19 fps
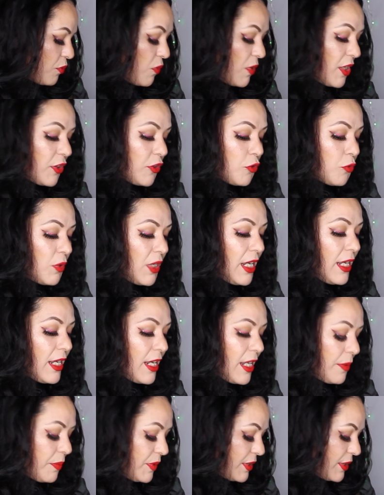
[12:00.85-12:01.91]
with 3
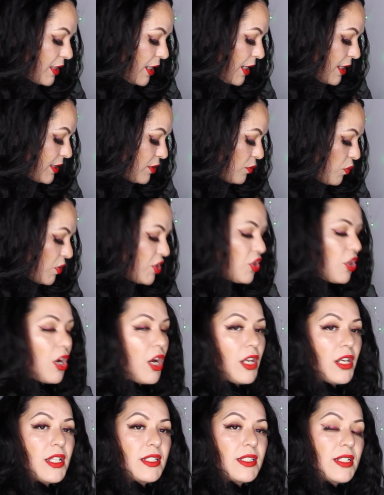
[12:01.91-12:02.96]
lipsticks, which
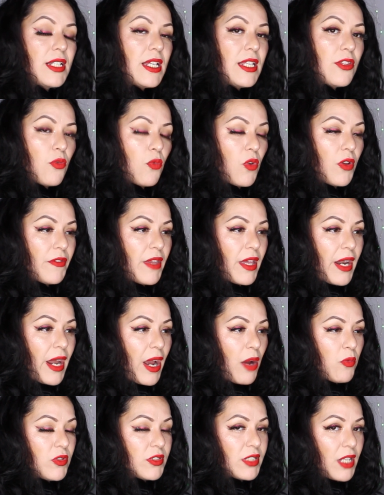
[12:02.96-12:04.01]
honestly, the one that
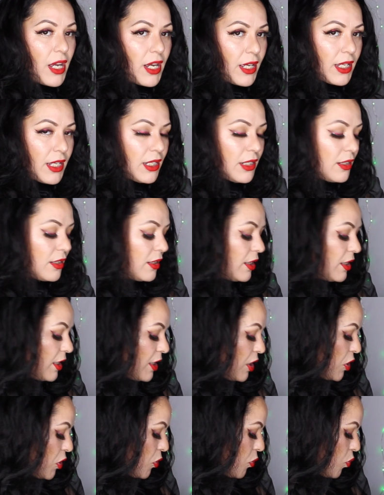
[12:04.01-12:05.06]
I was eyeing
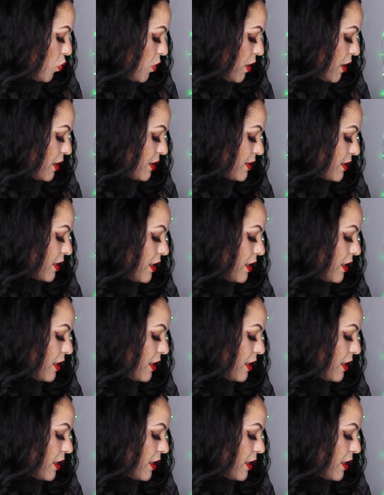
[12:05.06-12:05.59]
was